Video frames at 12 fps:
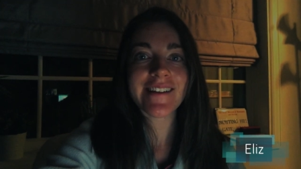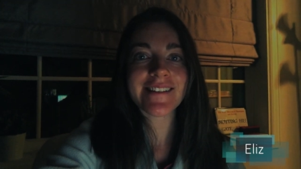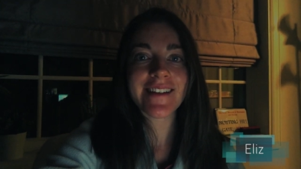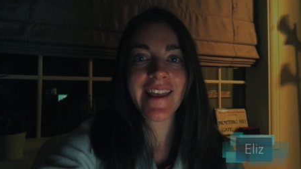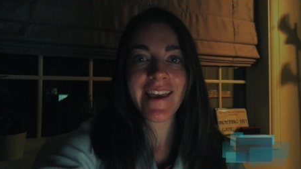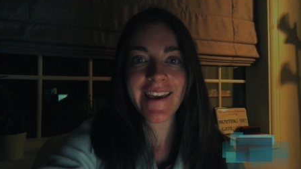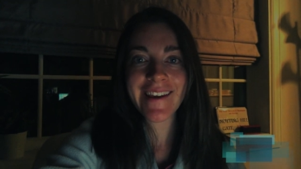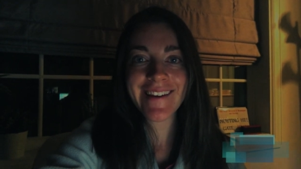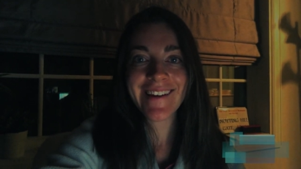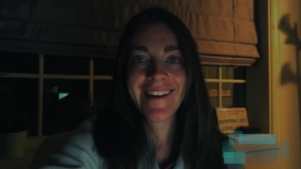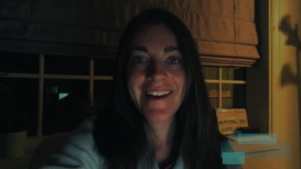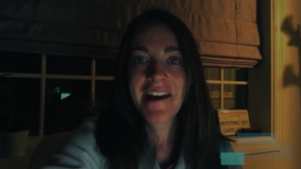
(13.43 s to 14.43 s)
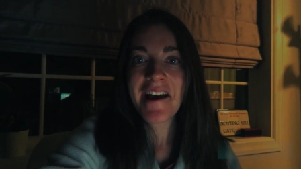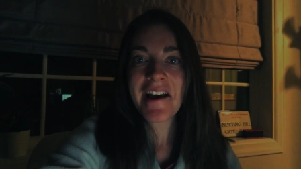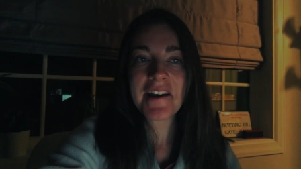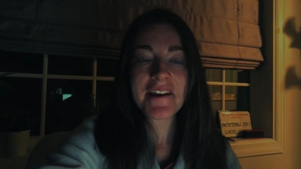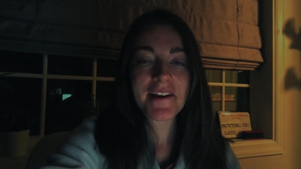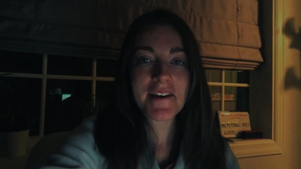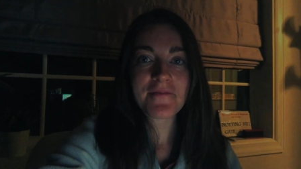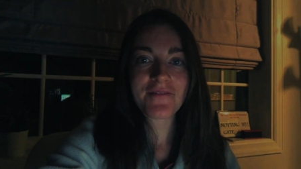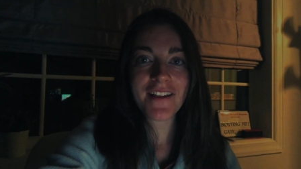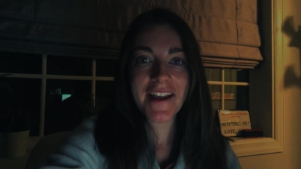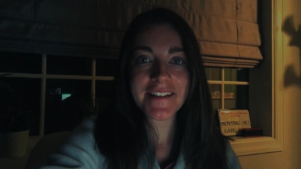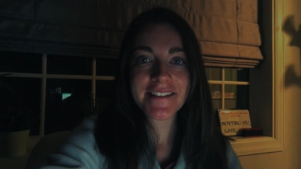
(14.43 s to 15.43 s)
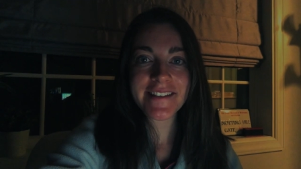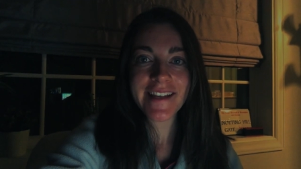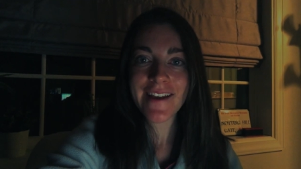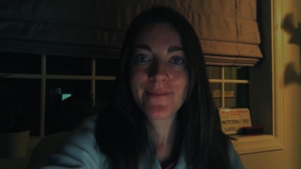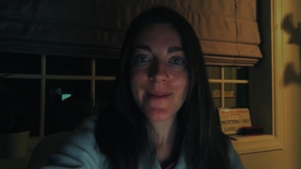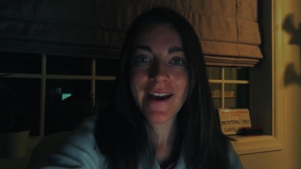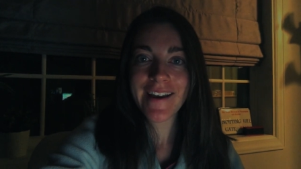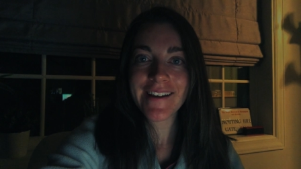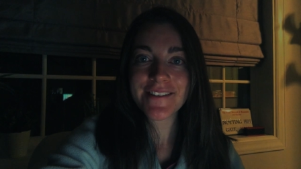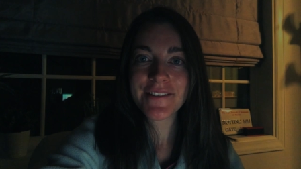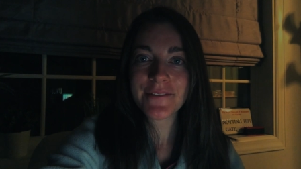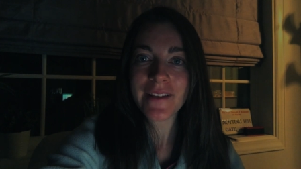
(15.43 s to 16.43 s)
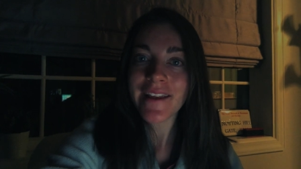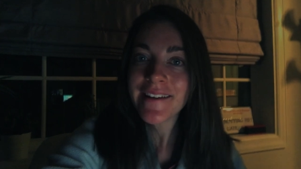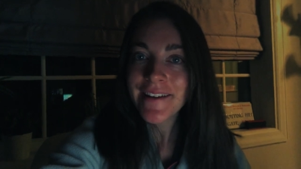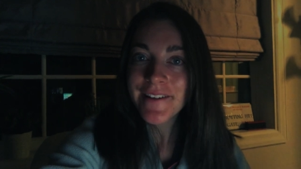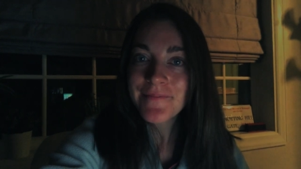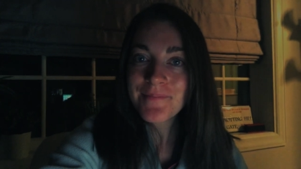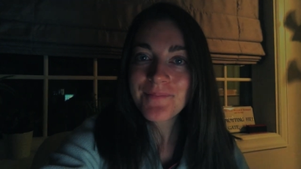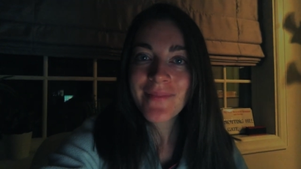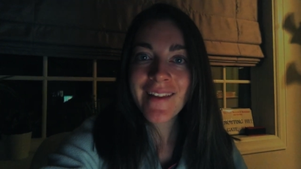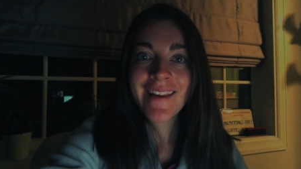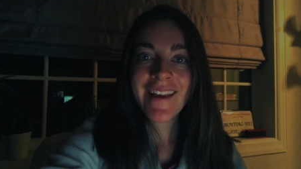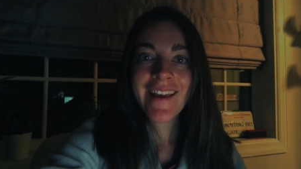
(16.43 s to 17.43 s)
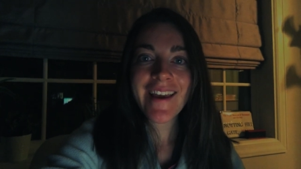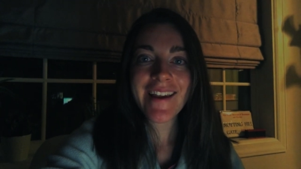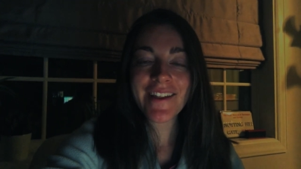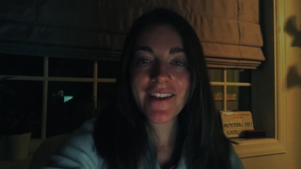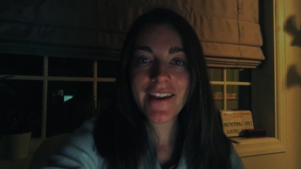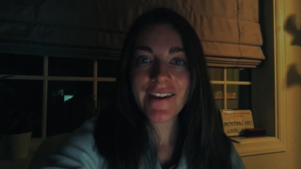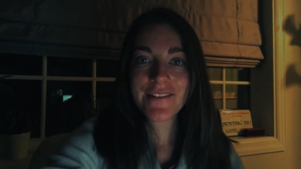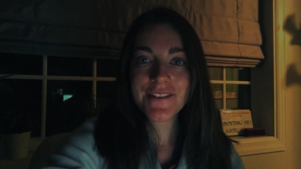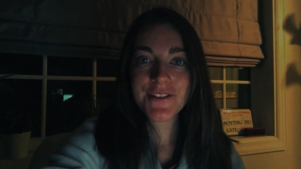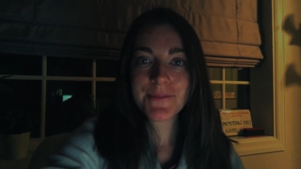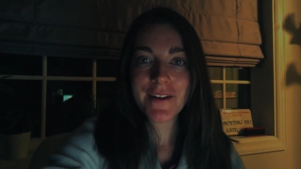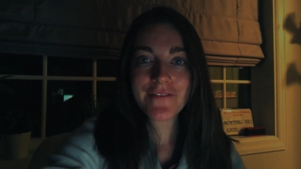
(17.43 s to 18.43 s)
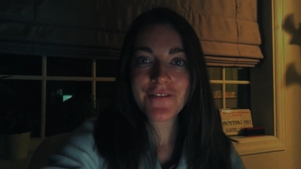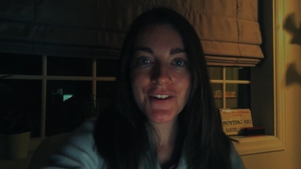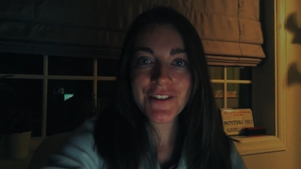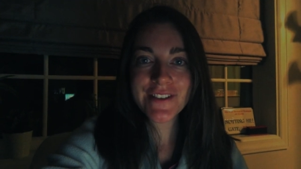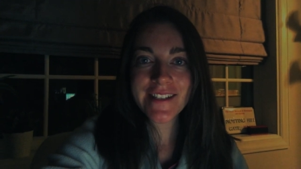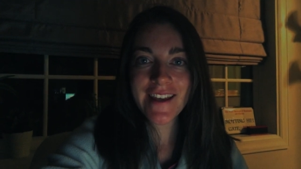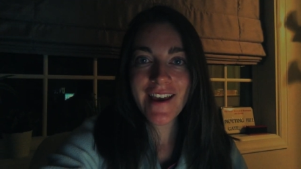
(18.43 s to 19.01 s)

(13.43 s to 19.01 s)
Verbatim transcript: And today I am flying standby to London and I thought I would do my first